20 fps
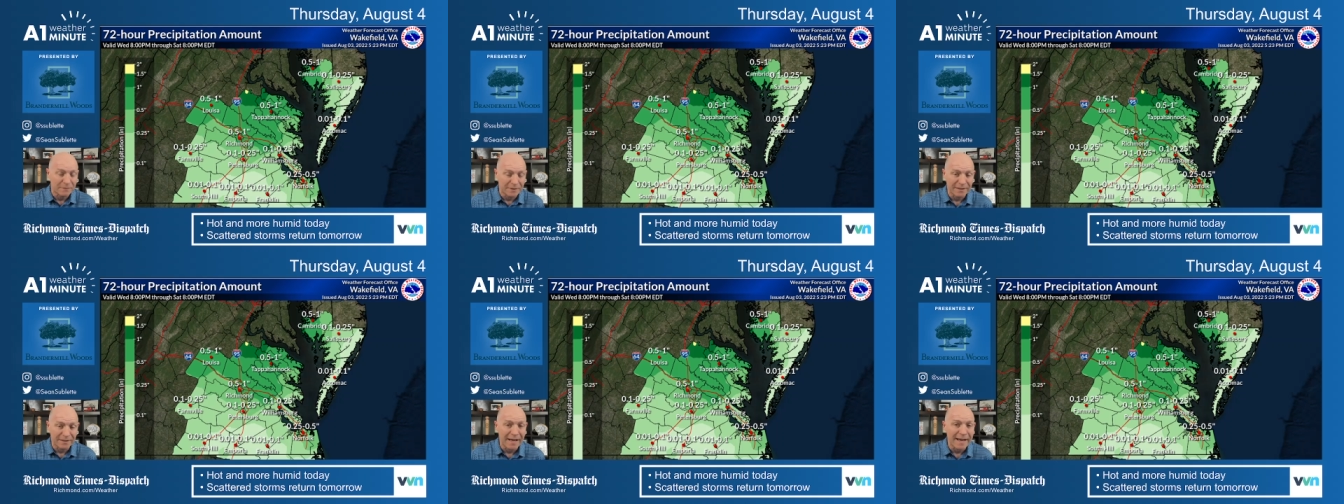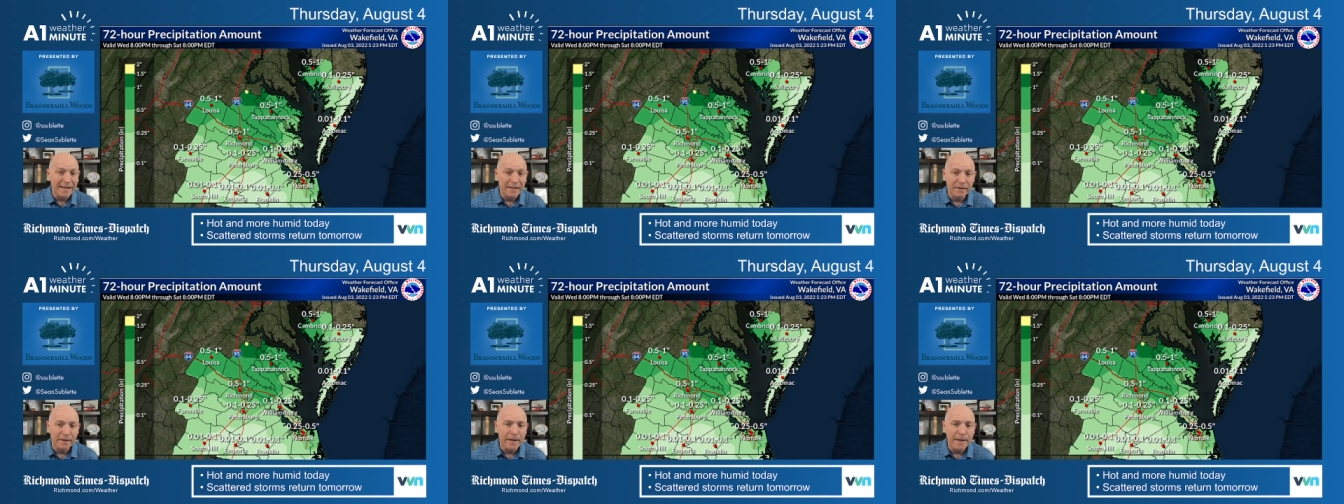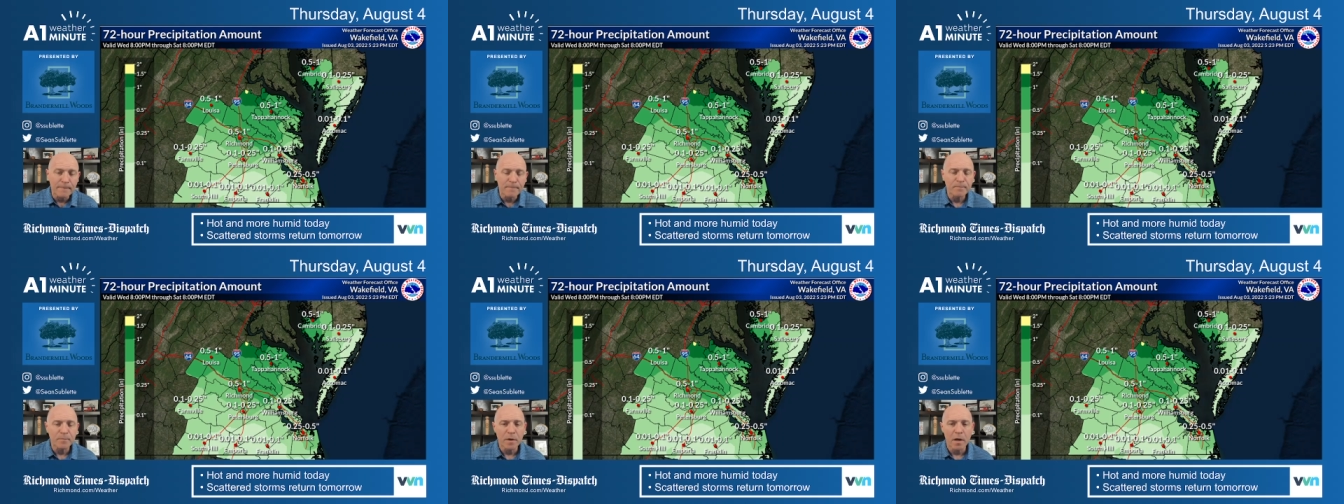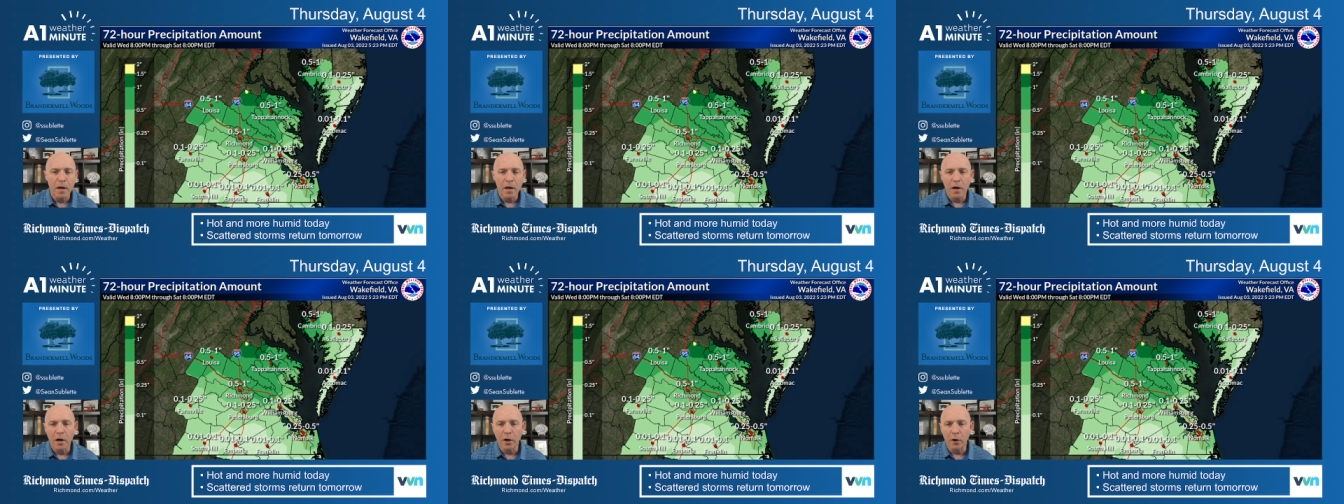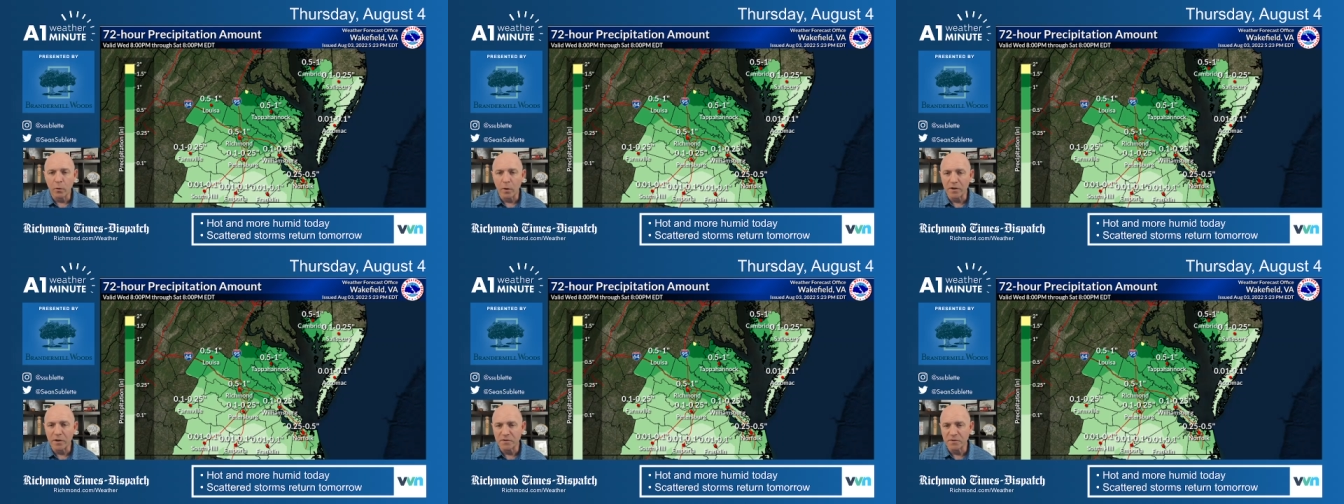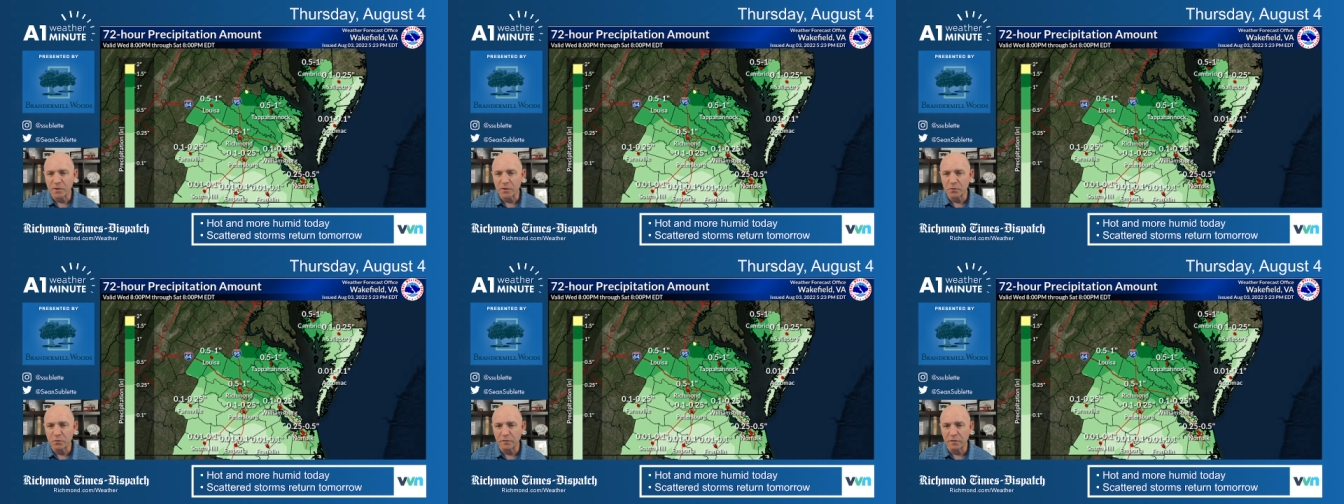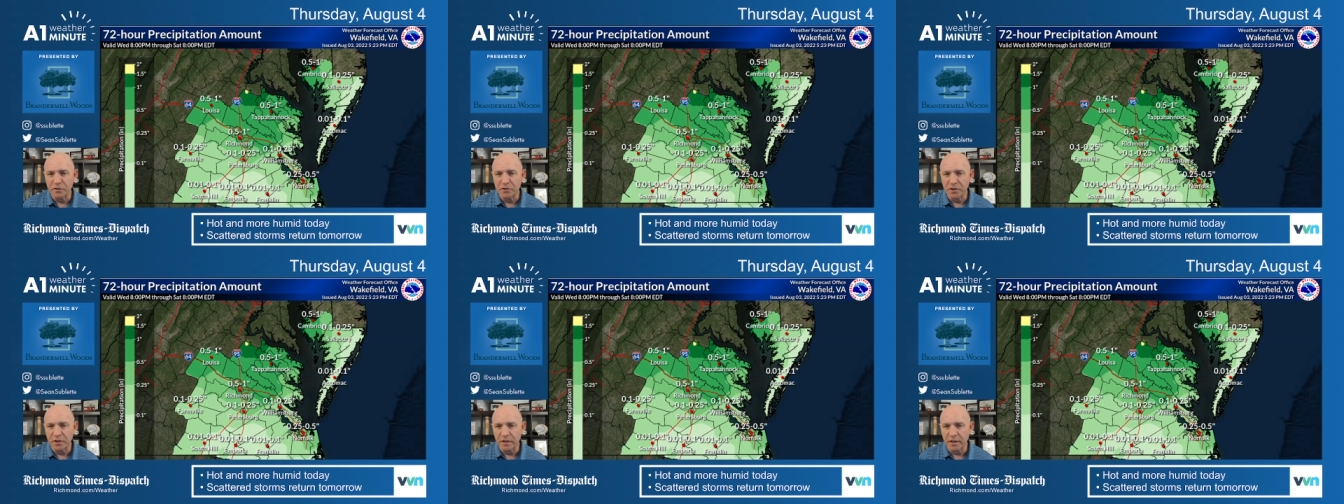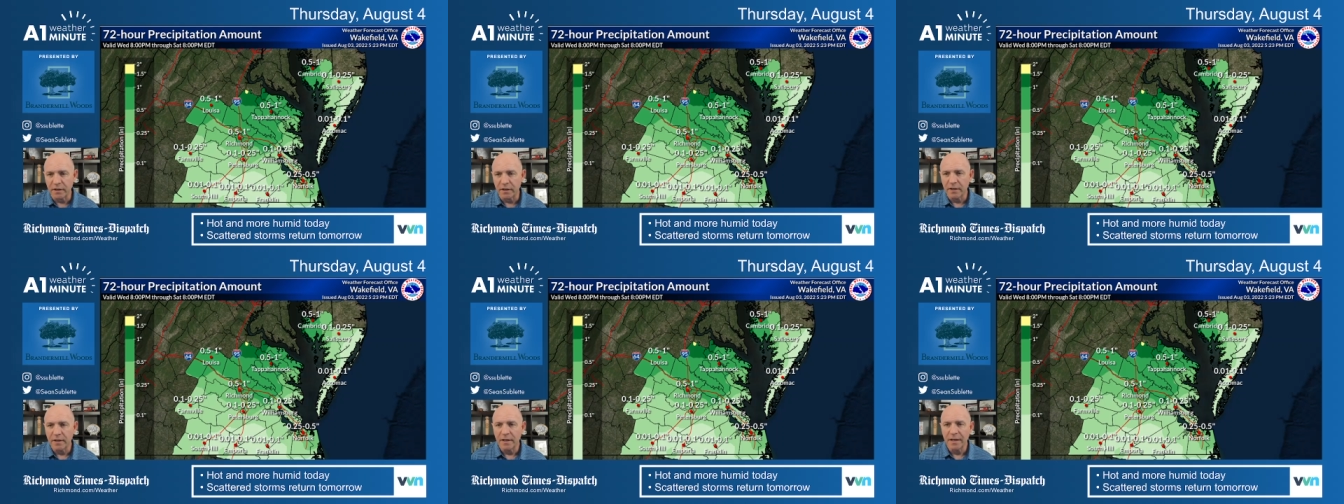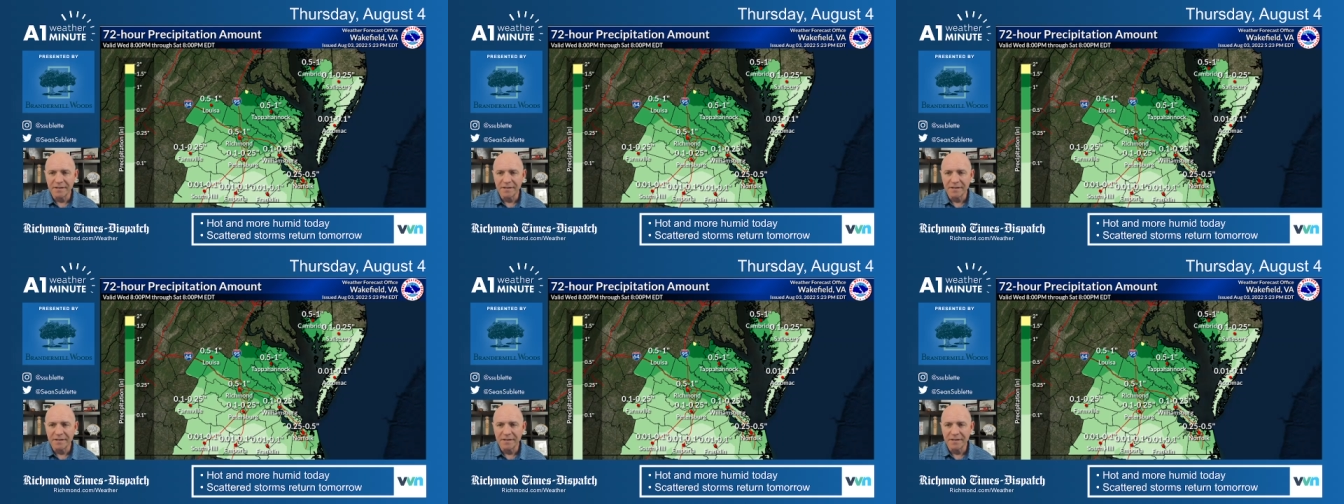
likely across central Virginia,